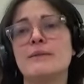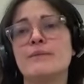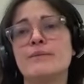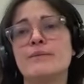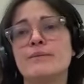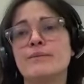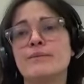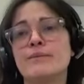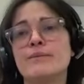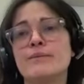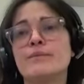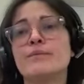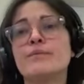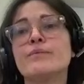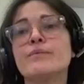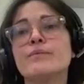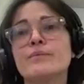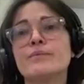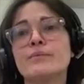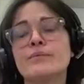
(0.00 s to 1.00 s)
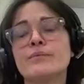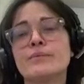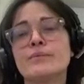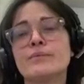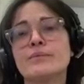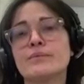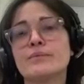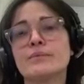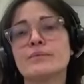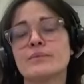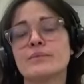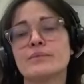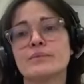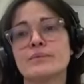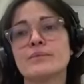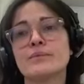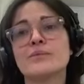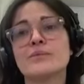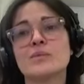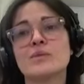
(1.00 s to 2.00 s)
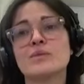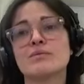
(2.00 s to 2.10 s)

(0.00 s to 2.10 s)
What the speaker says: [no speech]